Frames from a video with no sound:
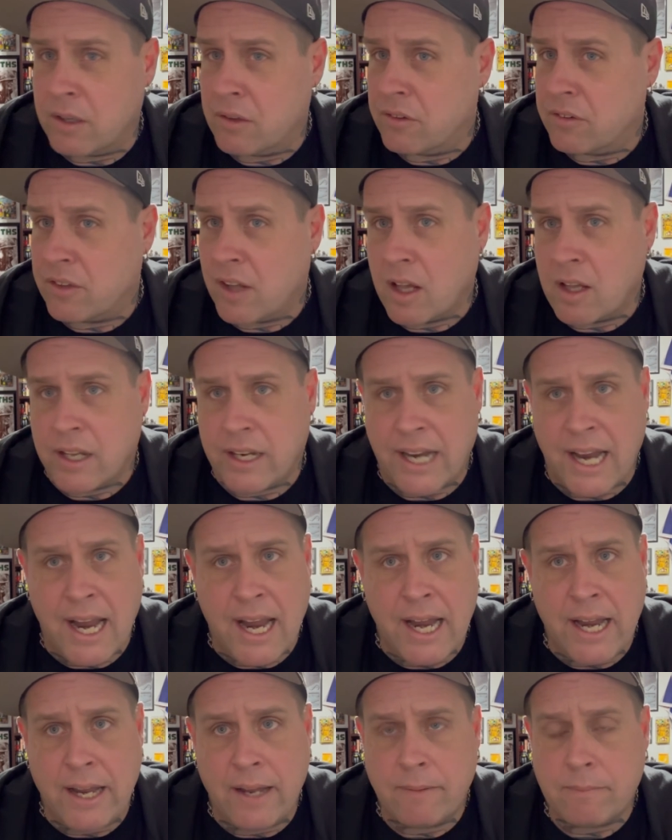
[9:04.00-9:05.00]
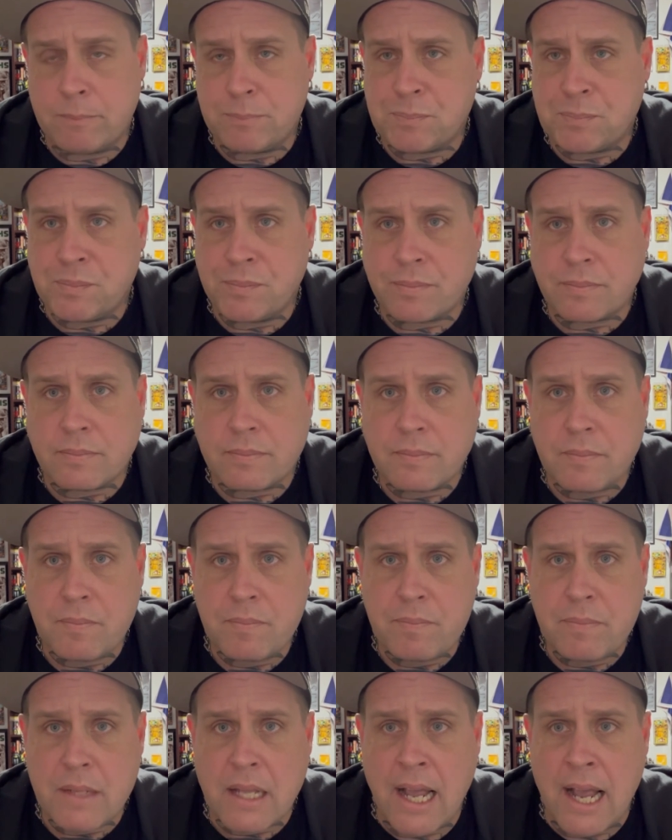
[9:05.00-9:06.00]
solid A.
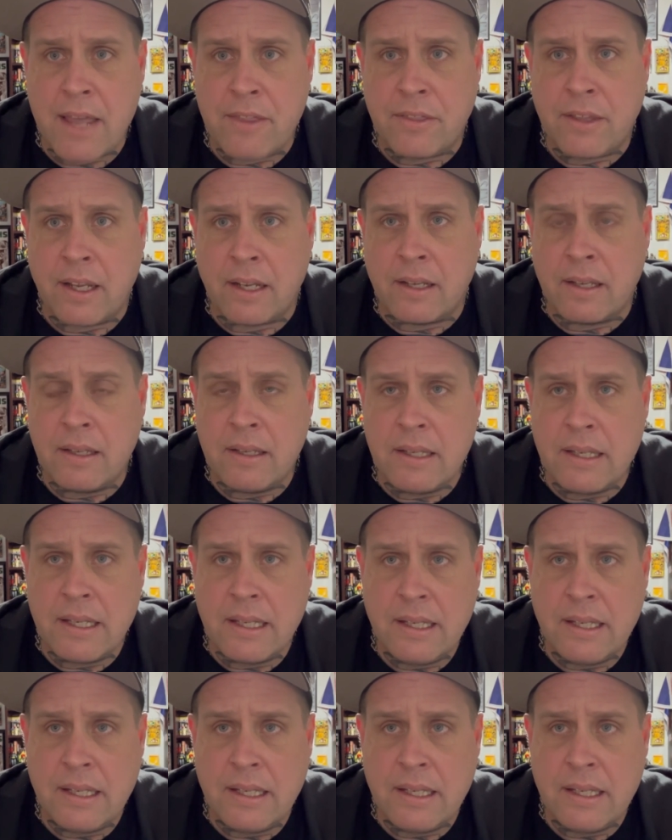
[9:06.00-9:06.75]
I think